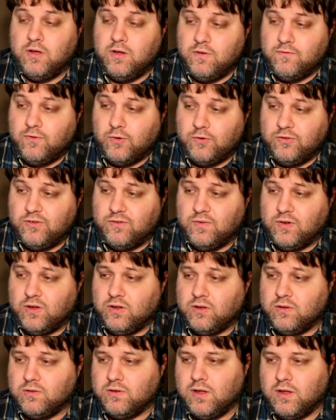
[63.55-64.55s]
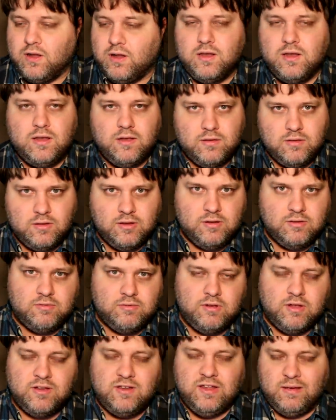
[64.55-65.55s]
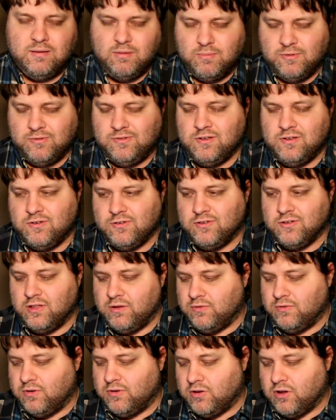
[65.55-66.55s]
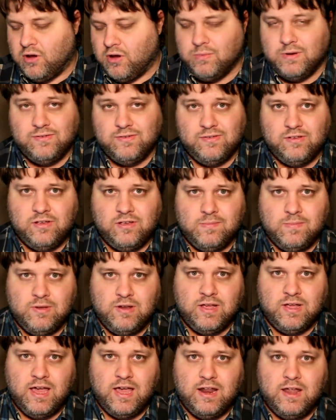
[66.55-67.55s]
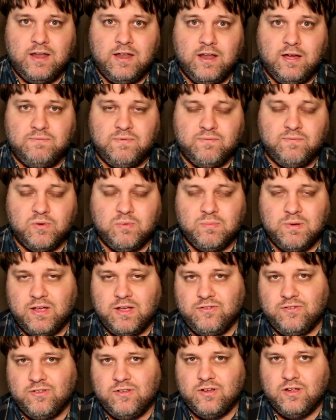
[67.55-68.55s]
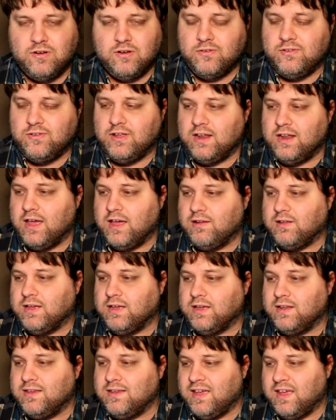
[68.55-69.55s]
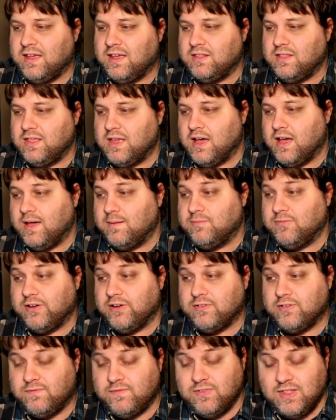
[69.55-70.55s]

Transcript: First of all, the containment procedures alone don't always communicate enough information to understand how to contain the object.